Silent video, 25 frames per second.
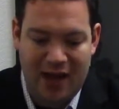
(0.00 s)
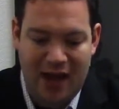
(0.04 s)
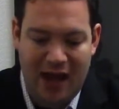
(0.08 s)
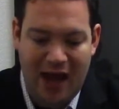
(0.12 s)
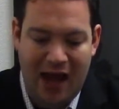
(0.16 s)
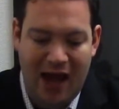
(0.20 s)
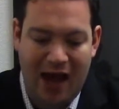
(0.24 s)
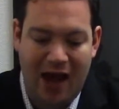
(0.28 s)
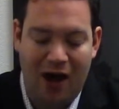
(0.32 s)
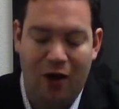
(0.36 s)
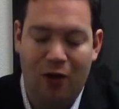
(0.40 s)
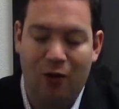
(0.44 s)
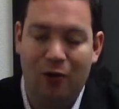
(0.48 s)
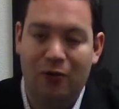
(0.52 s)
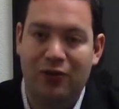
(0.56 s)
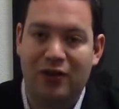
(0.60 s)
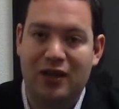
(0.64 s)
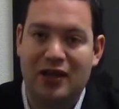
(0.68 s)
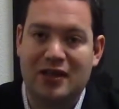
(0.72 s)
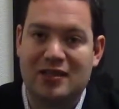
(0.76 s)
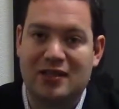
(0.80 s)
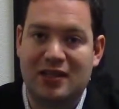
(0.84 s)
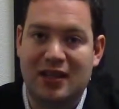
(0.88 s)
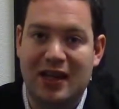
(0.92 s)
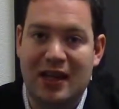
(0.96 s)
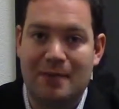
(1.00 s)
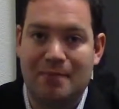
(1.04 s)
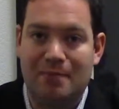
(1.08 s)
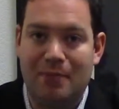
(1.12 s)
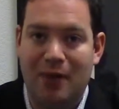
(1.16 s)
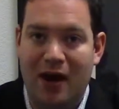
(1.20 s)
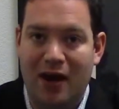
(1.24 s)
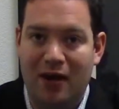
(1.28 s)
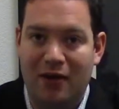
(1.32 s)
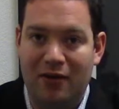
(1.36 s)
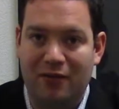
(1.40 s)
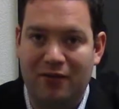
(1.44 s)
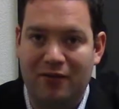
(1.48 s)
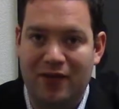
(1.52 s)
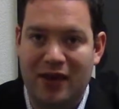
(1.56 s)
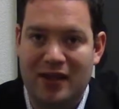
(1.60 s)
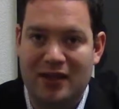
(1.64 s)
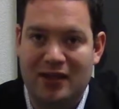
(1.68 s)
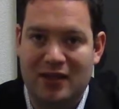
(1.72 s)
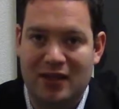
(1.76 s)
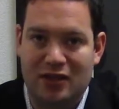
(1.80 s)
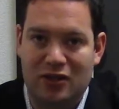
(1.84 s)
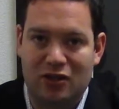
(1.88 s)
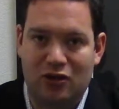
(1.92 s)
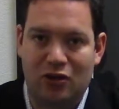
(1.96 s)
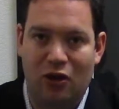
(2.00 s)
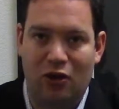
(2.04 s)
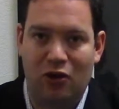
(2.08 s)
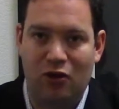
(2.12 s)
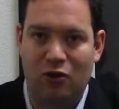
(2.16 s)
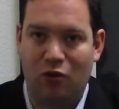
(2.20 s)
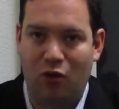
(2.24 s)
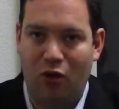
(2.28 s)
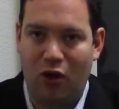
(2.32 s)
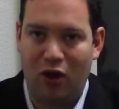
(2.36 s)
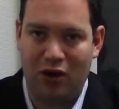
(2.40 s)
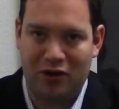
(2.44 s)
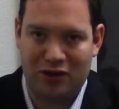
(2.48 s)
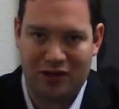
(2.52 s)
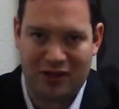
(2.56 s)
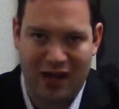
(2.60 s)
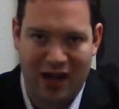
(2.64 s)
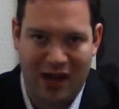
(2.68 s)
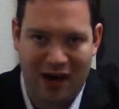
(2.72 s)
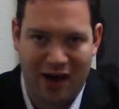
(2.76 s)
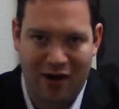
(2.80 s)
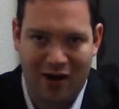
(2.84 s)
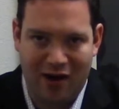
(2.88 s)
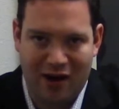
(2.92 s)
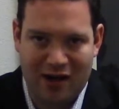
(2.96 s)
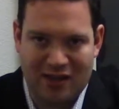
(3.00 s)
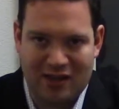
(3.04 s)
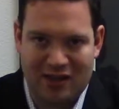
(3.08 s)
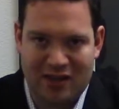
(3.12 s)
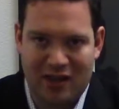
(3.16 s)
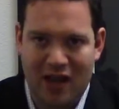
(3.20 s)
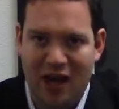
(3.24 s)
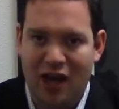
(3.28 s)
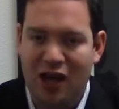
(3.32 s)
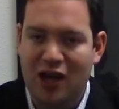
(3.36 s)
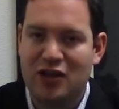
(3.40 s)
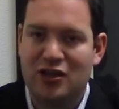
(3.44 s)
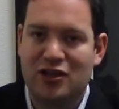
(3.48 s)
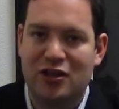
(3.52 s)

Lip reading: how this late bottle vintage called Quarles Harris